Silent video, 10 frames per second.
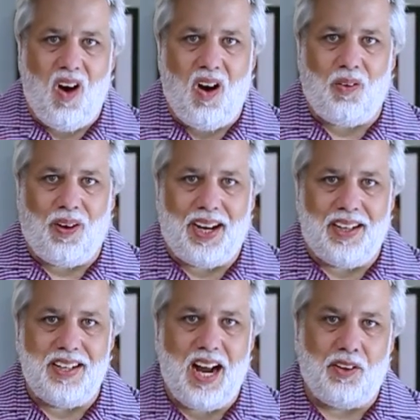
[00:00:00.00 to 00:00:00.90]
All right,
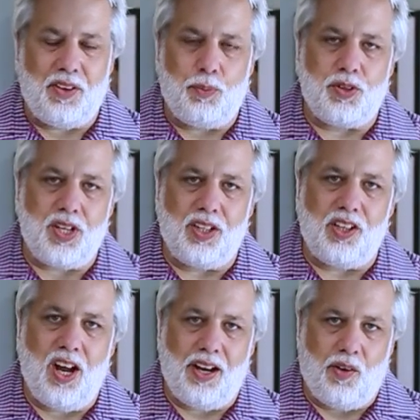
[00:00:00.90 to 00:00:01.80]
now that we're done
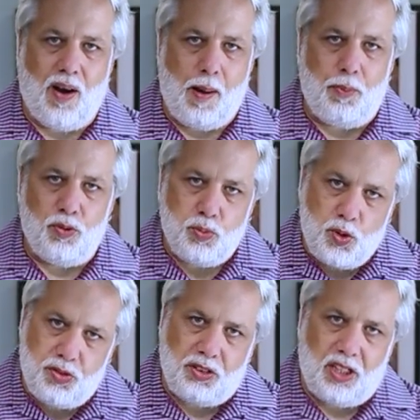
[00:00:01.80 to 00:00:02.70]
cutting our apples, we're
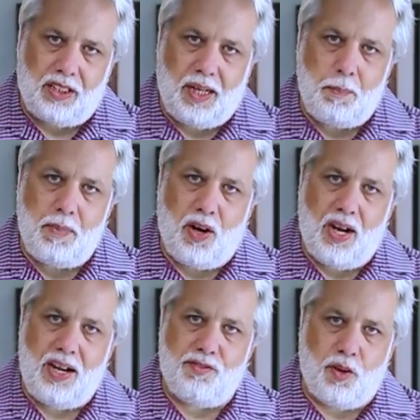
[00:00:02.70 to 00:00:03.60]
just gonna let it
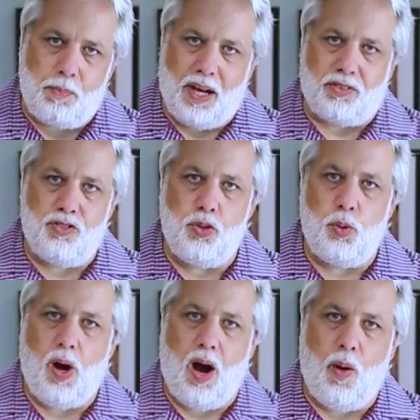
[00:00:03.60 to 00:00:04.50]
marinate for about
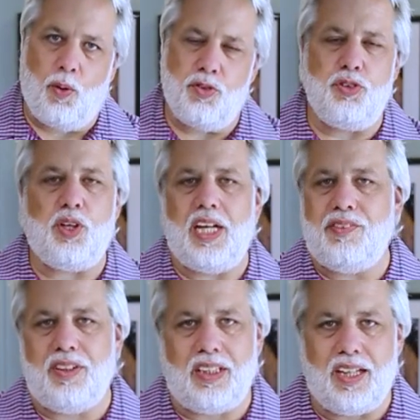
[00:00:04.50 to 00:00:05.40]
2 hours. You could
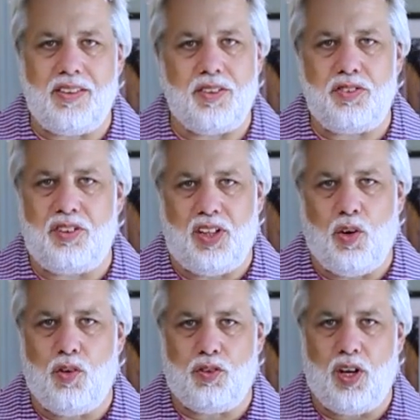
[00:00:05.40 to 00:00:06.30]
even let this sit
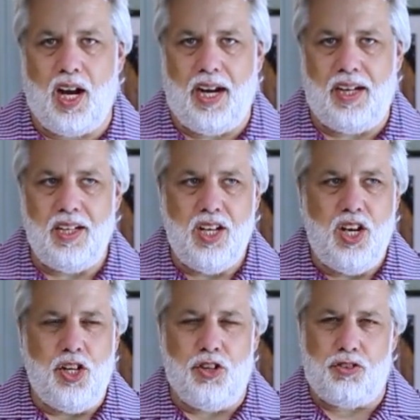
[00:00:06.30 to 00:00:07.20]
overnight.
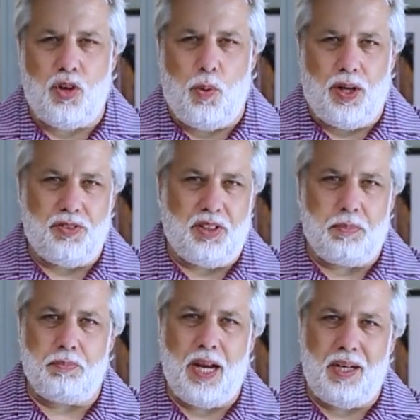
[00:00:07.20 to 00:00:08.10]
You just don't wanna
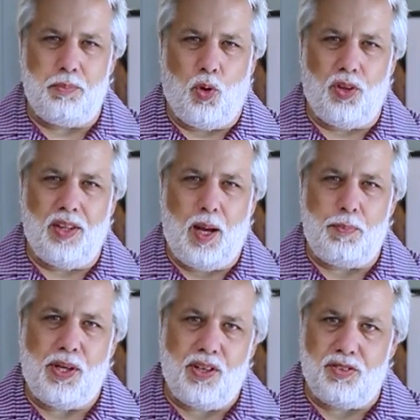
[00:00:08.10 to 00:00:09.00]
sit any more than that
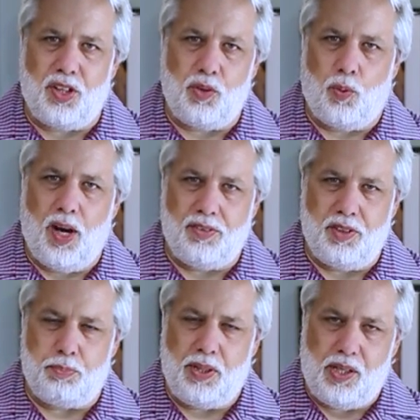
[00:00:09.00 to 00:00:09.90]
because otherwise
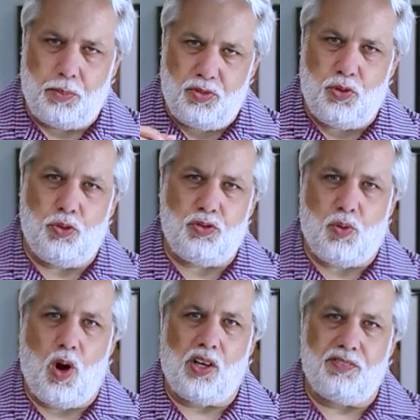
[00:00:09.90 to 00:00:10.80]
it becomes too
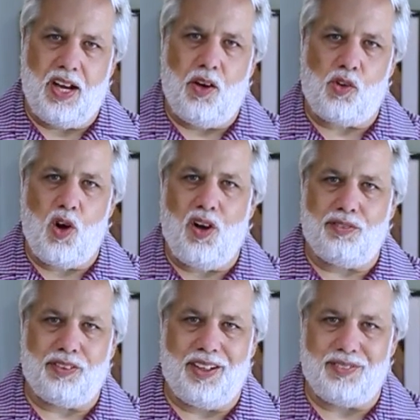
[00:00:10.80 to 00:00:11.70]
strong of an alcohol
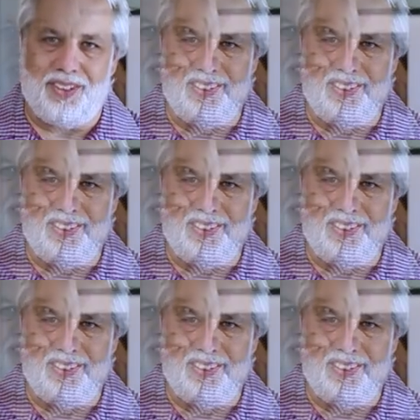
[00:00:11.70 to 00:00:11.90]
flavor.